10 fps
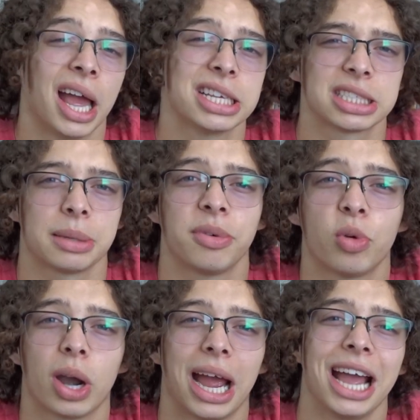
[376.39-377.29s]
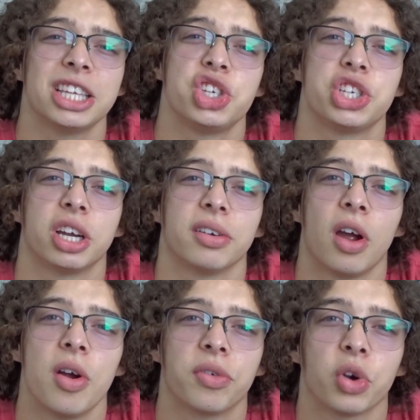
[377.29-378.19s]
As I said before, I had this chair
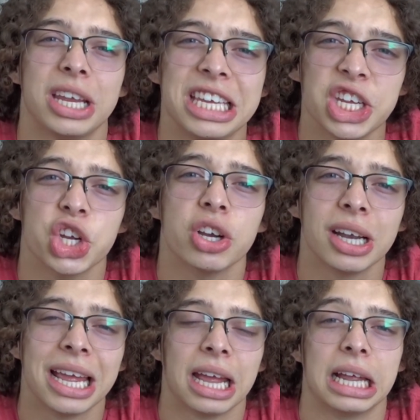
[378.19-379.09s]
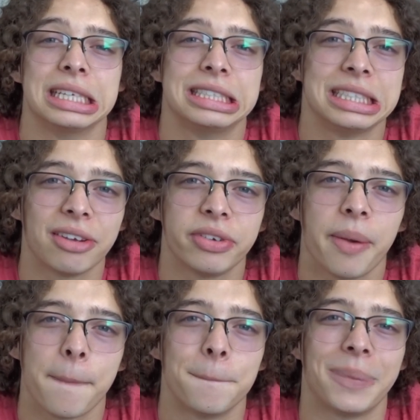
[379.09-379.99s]
for a year and seven
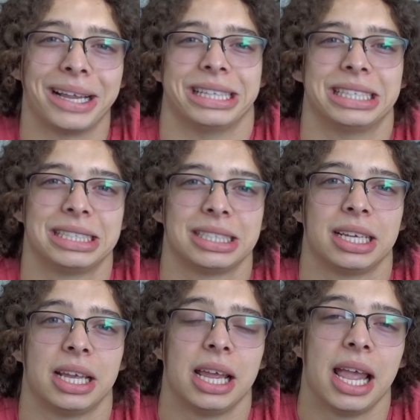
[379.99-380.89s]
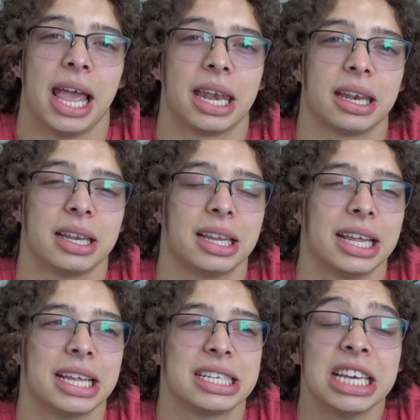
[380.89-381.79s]
months, and
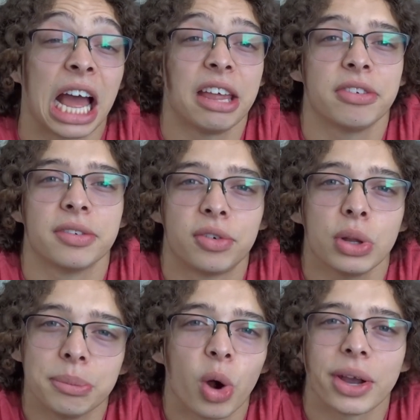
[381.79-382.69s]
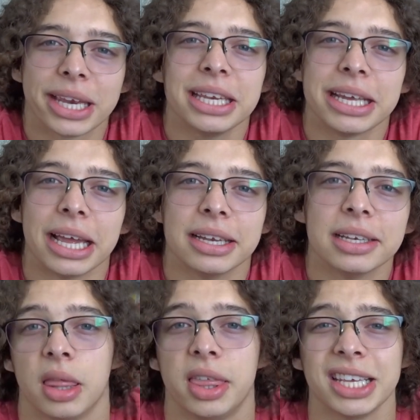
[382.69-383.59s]
it's not even fully broken in yet.
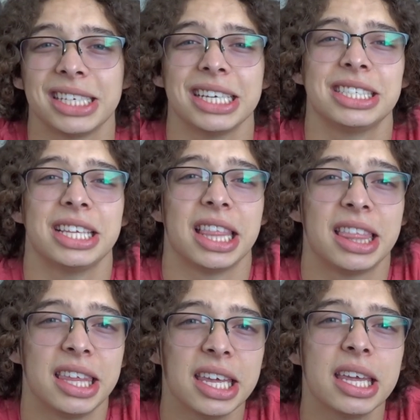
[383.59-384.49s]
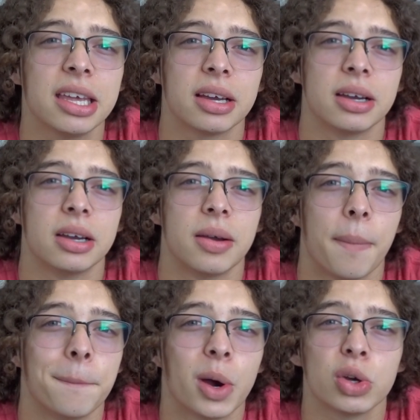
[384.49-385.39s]
This is the
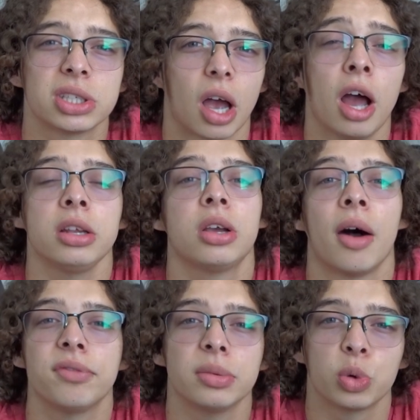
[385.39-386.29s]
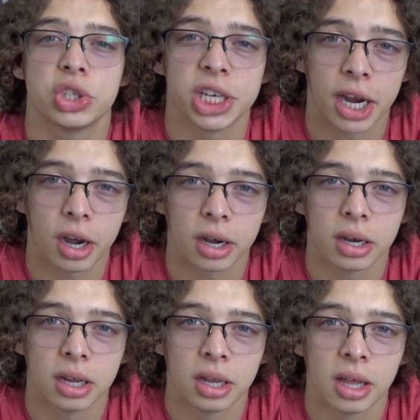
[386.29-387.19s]
most uncomfortable chair
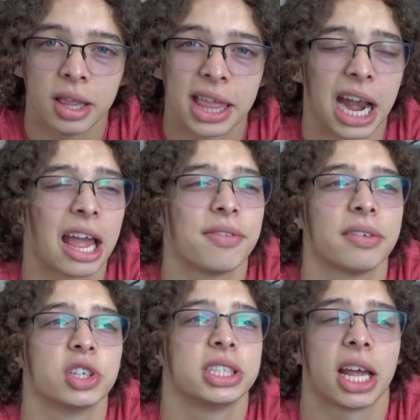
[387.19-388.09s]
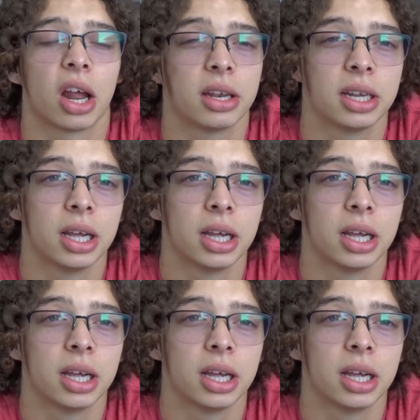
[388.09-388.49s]
that I have ever sat on,